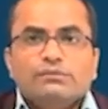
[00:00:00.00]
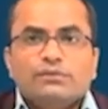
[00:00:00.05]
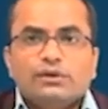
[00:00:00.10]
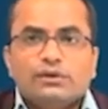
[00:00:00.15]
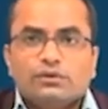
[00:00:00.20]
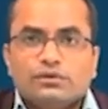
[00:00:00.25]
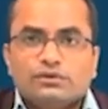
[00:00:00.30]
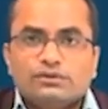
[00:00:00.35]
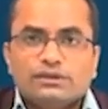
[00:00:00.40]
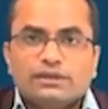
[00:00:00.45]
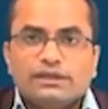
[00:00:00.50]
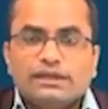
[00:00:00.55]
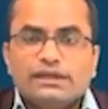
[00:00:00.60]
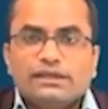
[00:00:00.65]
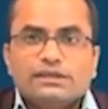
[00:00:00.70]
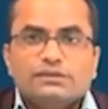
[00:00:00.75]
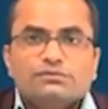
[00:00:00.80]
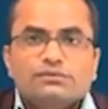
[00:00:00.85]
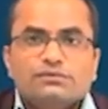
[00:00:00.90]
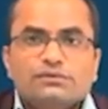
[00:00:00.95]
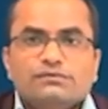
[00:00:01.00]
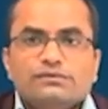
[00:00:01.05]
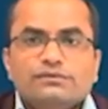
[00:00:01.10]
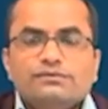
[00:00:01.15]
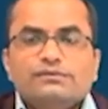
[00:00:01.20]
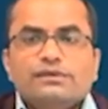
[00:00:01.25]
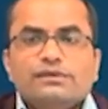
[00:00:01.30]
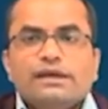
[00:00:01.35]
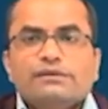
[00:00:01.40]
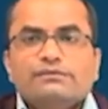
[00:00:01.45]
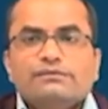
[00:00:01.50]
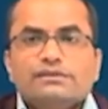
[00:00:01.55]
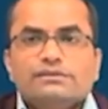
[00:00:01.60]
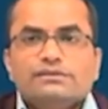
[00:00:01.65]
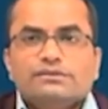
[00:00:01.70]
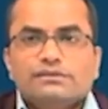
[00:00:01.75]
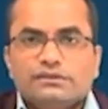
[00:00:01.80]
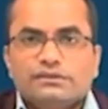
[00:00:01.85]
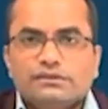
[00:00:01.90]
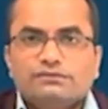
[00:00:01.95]
Because the case 1 which we have
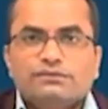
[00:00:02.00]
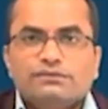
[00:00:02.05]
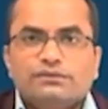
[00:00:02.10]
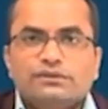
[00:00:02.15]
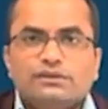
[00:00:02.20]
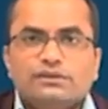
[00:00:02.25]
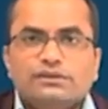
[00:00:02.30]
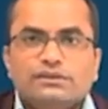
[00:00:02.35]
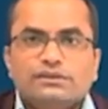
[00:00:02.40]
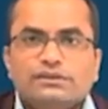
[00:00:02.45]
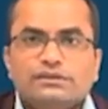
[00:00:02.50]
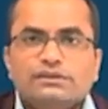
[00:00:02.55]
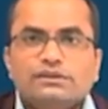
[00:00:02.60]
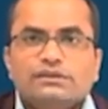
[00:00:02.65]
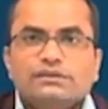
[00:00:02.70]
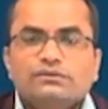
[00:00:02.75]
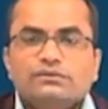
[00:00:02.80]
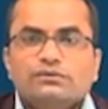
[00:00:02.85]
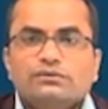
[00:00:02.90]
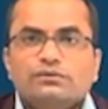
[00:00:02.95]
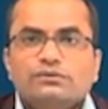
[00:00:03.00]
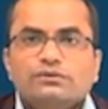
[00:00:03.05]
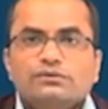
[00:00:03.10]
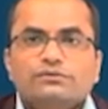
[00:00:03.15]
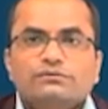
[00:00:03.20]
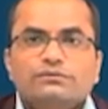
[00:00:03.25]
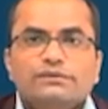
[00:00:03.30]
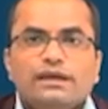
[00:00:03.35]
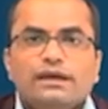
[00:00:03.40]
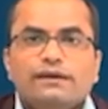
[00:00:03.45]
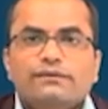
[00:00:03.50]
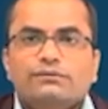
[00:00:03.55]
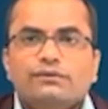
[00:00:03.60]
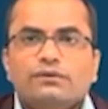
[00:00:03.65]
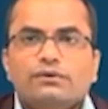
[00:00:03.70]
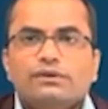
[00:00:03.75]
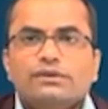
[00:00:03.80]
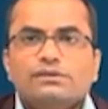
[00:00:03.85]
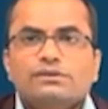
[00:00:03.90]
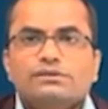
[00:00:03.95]
discussed for the distinct roots, we have
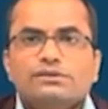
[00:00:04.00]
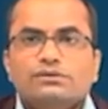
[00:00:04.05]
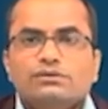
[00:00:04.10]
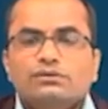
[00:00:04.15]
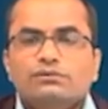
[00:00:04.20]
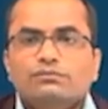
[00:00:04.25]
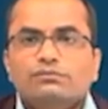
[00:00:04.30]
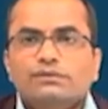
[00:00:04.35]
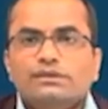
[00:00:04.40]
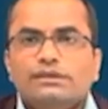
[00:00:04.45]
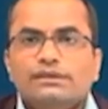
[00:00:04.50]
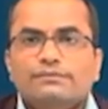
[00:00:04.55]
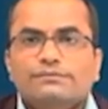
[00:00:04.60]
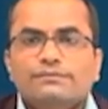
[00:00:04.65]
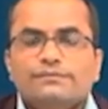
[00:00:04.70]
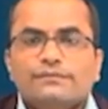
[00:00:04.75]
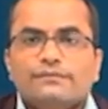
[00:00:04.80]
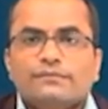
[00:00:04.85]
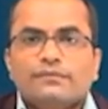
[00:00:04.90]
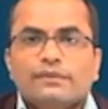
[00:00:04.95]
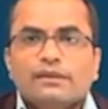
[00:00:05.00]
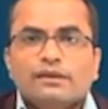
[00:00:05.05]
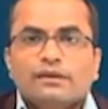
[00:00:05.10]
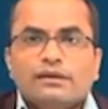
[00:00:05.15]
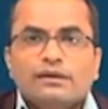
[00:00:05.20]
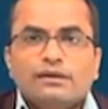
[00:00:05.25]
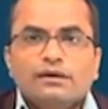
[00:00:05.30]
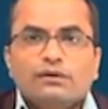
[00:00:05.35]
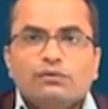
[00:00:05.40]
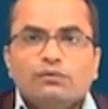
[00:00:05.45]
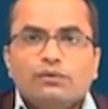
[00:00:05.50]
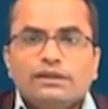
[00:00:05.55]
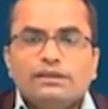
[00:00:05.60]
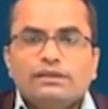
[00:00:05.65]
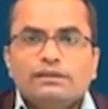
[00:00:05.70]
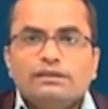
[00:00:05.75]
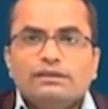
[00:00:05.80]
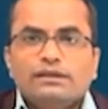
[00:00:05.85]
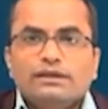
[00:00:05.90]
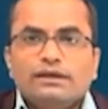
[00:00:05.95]
not assumed them uh,
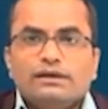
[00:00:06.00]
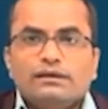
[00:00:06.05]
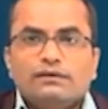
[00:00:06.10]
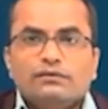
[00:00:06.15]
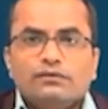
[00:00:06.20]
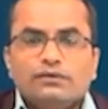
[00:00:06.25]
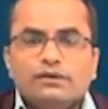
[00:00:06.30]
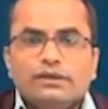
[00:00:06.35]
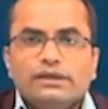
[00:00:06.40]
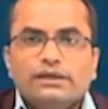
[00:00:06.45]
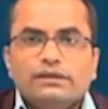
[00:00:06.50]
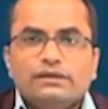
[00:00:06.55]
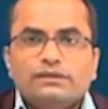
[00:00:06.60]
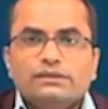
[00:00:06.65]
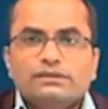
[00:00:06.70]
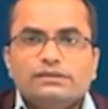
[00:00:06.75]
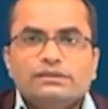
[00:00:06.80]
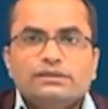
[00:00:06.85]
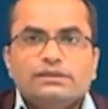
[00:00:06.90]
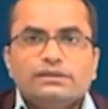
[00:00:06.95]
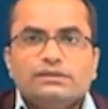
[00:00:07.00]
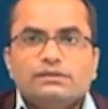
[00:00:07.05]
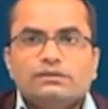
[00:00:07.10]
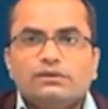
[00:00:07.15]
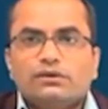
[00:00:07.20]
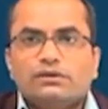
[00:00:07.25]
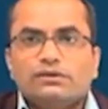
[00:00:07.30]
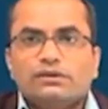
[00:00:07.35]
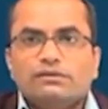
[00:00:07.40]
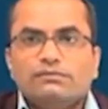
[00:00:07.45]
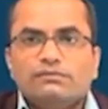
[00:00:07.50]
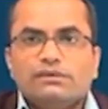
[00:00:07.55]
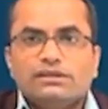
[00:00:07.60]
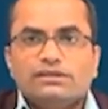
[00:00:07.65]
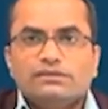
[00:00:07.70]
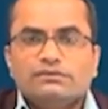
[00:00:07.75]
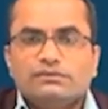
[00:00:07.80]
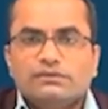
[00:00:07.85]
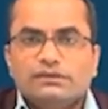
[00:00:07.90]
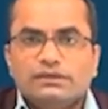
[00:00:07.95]
whether they are real distinct or the
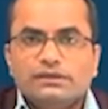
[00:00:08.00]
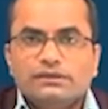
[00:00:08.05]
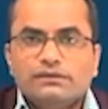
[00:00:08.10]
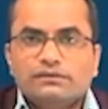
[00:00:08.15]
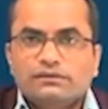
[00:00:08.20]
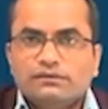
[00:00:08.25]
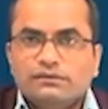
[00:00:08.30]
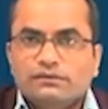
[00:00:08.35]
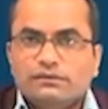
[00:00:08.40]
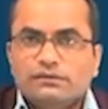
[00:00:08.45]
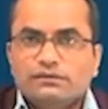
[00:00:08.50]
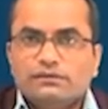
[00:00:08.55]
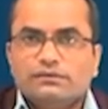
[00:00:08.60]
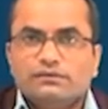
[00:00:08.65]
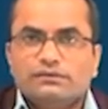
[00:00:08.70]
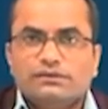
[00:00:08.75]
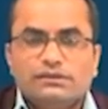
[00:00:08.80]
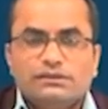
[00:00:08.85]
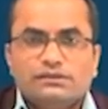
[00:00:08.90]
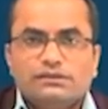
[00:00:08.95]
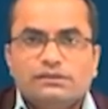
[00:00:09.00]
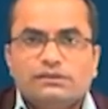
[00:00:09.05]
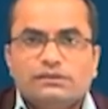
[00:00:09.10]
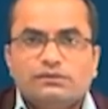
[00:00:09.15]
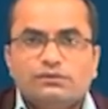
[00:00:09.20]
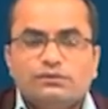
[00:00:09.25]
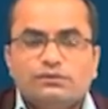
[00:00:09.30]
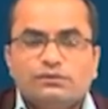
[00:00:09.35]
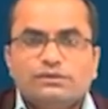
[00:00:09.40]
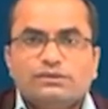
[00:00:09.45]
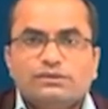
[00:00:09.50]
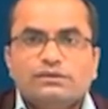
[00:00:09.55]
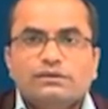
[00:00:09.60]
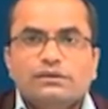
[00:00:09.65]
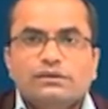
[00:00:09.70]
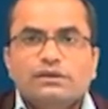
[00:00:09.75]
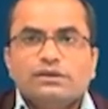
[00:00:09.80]
imaginary uh, distinct roots.